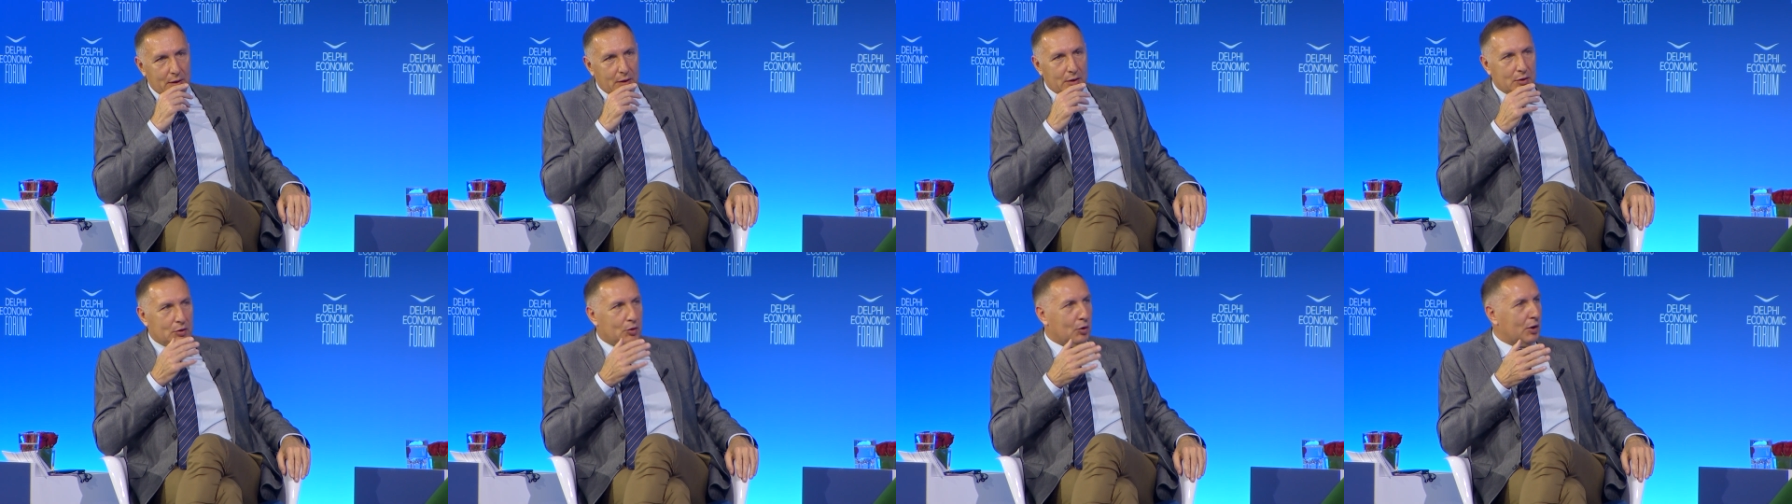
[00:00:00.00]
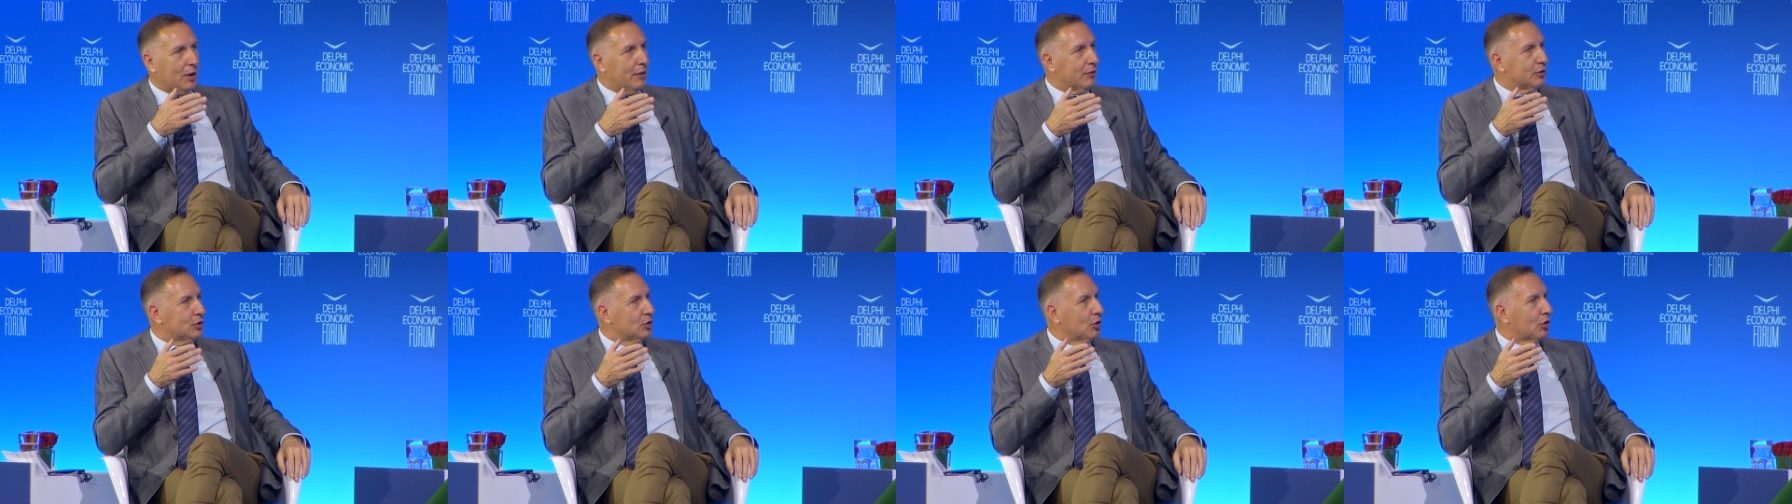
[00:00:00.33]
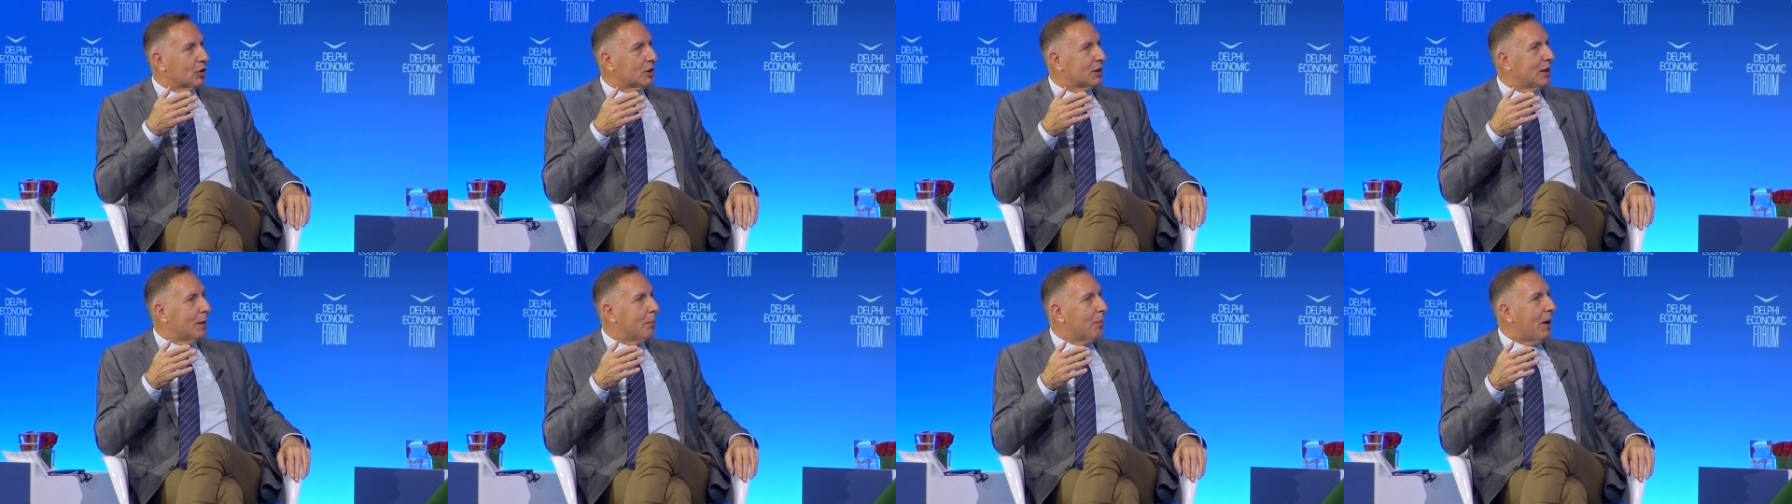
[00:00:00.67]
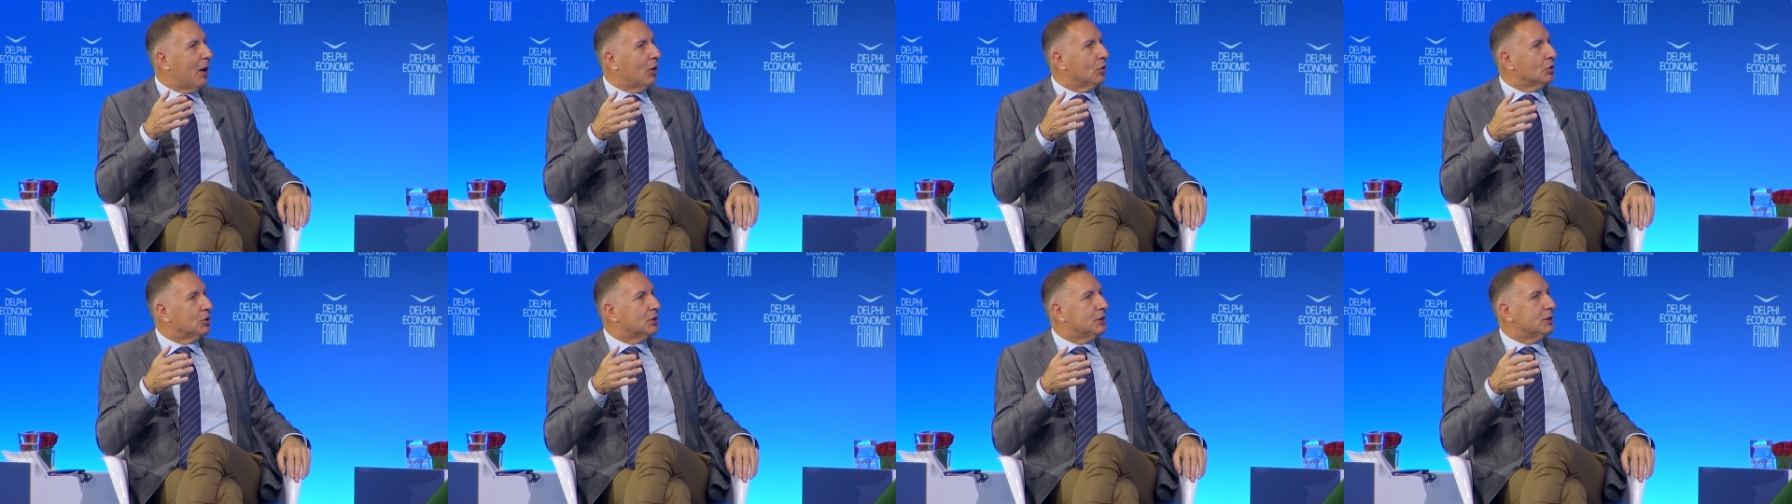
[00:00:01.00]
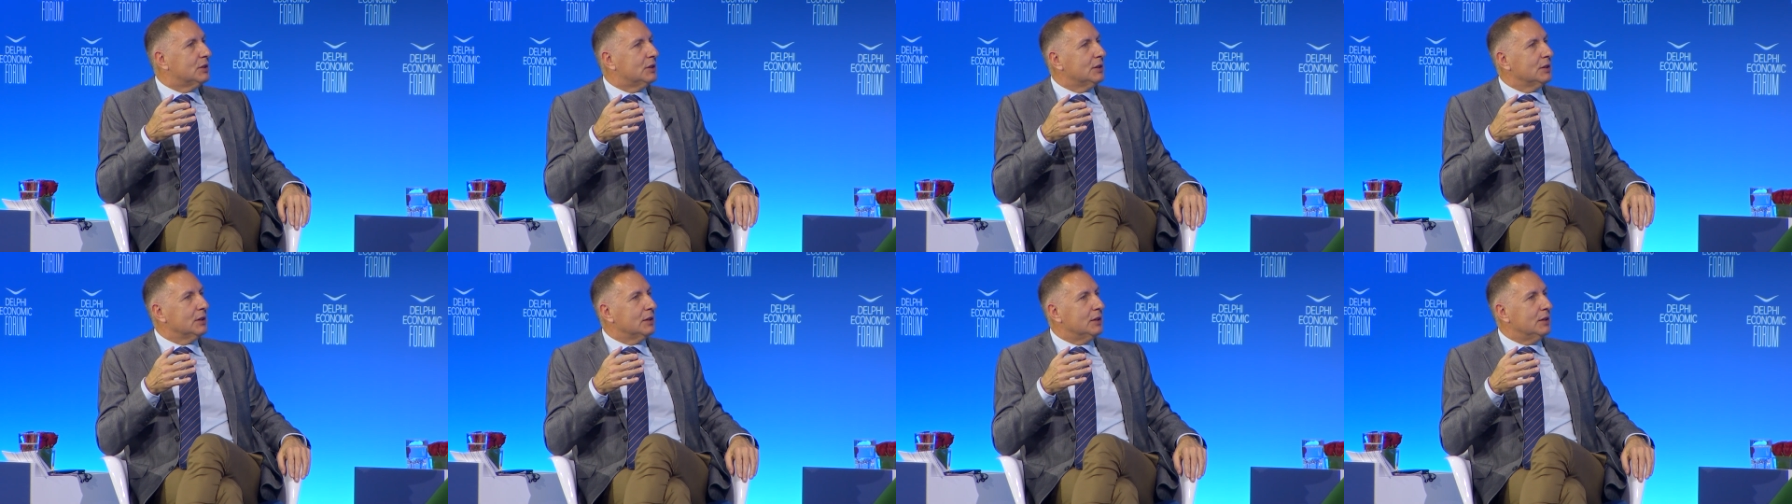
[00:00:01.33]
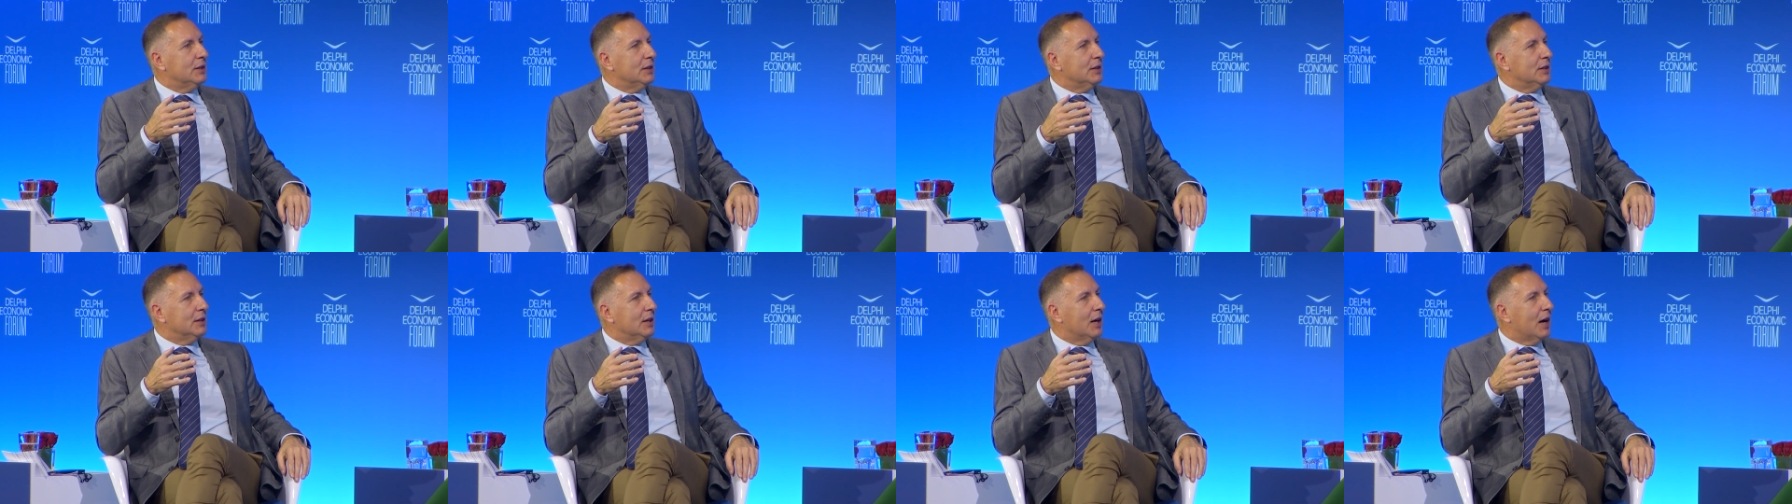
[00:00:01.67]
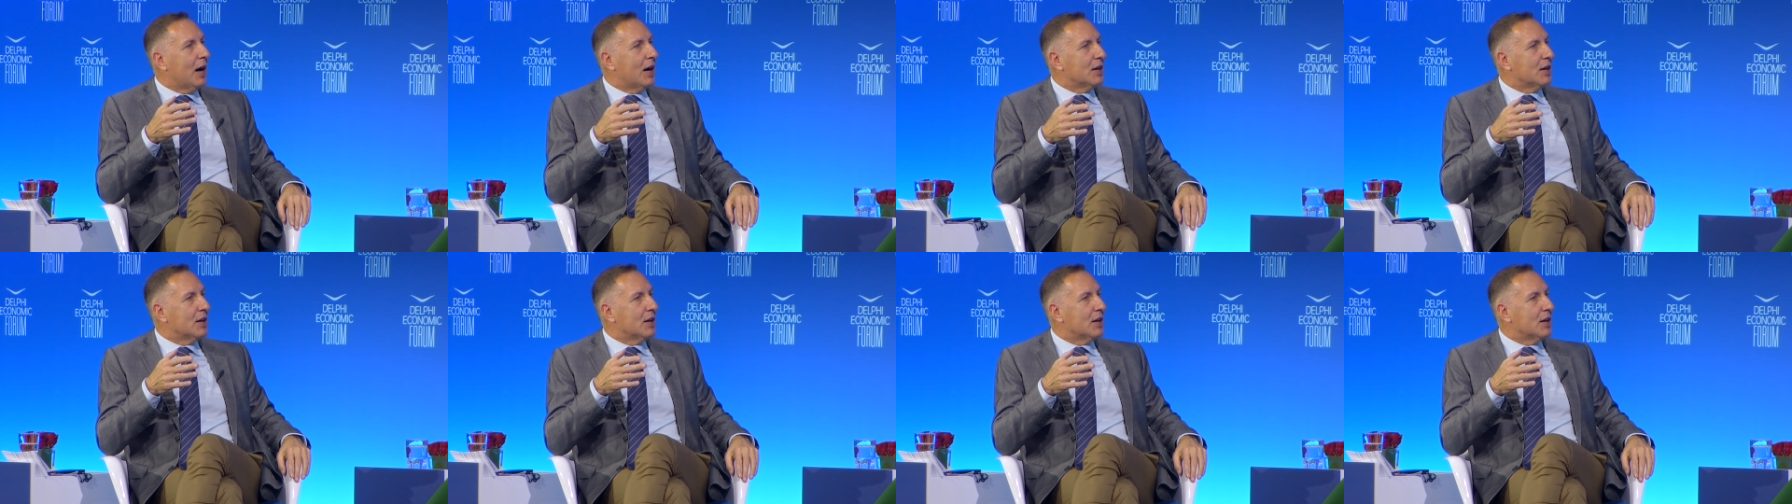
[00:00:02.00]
you have talked about the